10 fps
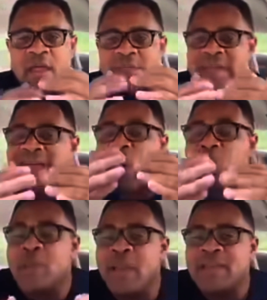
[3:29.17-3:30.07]
It is our
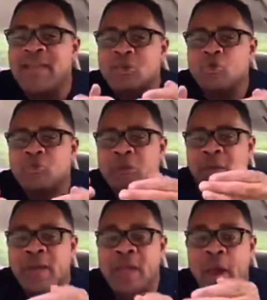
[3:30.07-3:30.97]
women that use
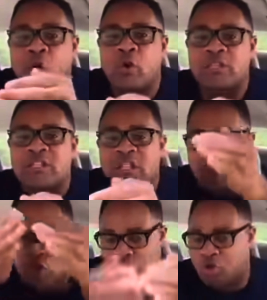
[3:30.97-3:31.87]
the American court
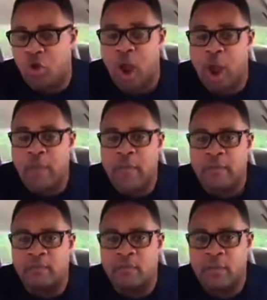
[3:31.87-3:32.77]
system to destroy our
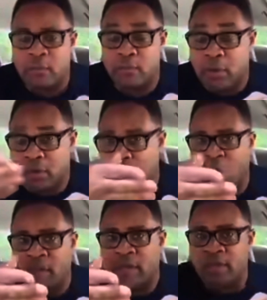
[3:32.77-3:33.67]
men. They bring the
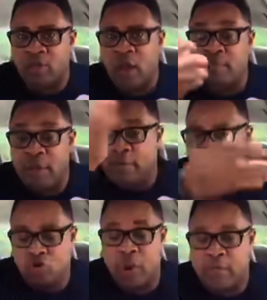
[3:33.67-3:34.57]
court in to help them
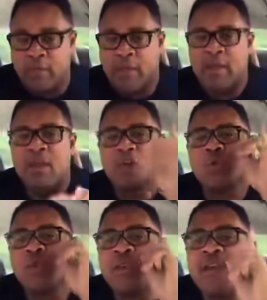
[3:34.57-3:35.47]
destroy the men.
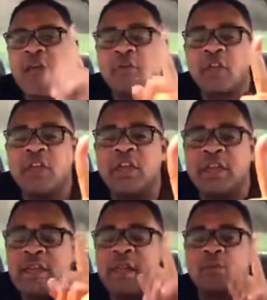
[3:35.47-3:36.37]
You will never
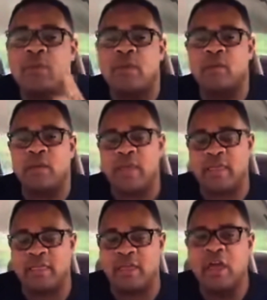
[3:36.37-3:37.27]
hear Indian women doing
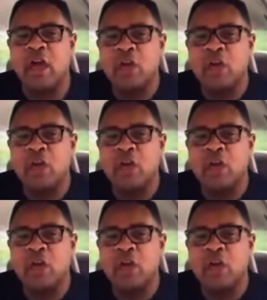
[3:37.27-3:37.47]
that thing.